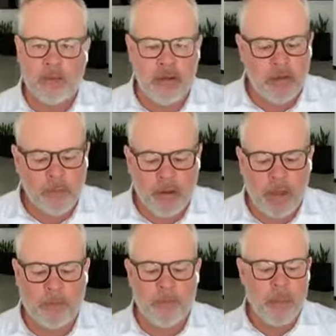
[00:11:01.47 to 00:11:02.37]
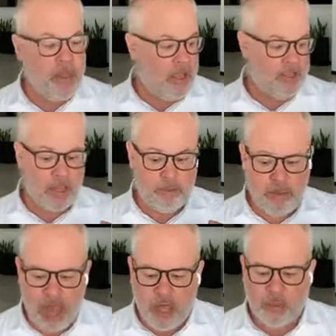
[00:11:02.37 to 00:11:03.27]
reading your Bible, is a
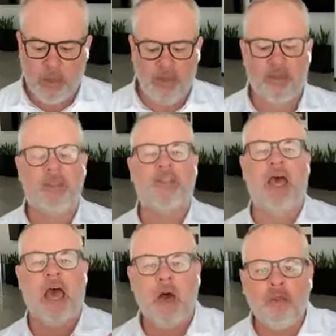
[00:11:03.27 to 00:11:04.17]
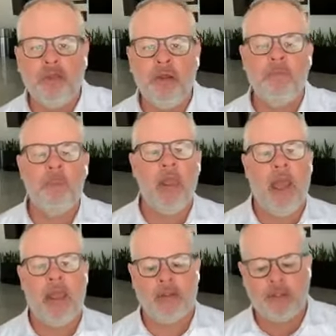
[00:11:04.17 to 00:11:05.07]
pathway that leads to a healthier
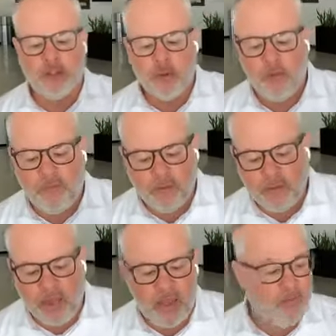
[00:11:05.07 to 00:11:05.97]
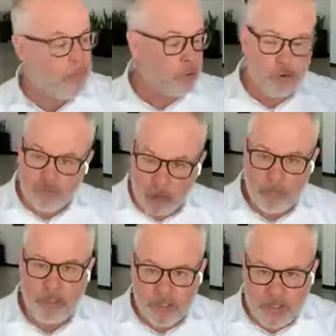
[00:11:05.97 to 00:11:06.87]
and a joy-filled life.
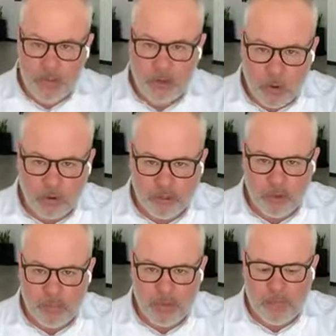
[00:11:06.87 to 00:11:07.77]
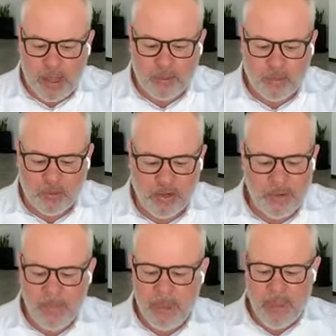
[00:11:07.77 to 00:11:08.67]
Grumbling, to use our old school Bible word,
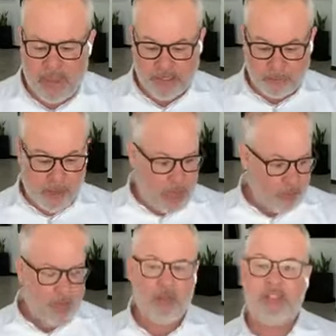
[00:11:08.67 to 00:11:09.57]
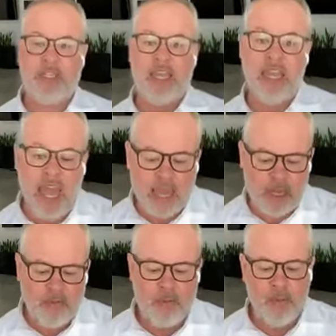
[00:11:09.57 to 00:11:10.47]
is a pathway that leads to
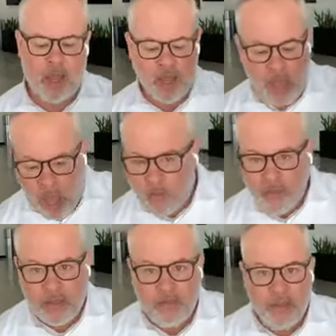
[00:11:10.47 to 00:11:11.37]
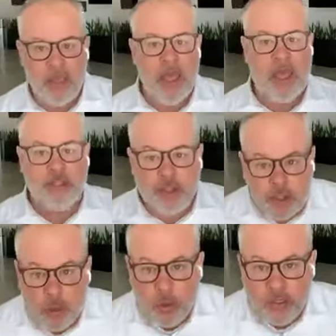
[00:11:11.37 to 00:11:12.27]
negative, unhealthy living and
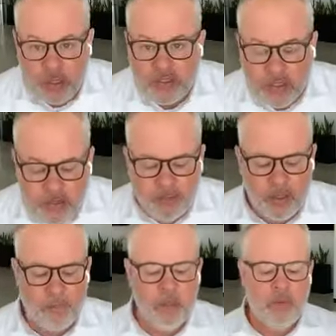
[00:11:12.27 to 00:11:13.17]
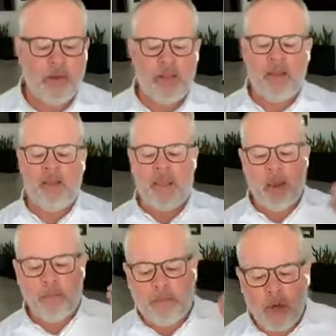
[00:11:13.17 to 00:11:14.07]
joyless living, right? They
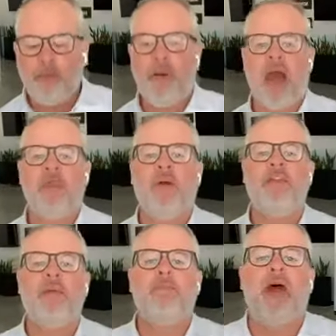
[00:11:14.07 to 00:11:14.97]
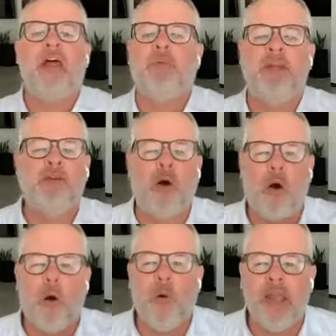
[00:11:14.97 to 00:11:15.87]
are both pathways, and pathways
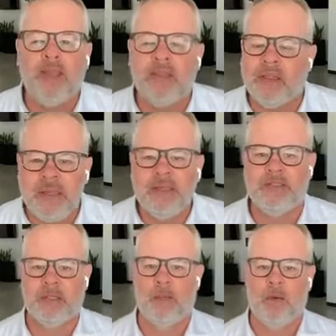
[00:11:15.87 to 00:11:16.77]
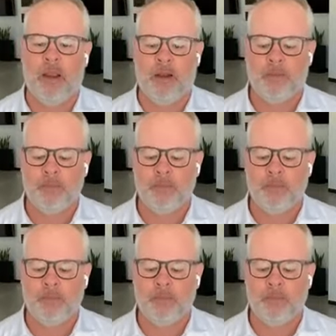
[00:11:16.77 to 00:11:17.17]
always lead somewhere.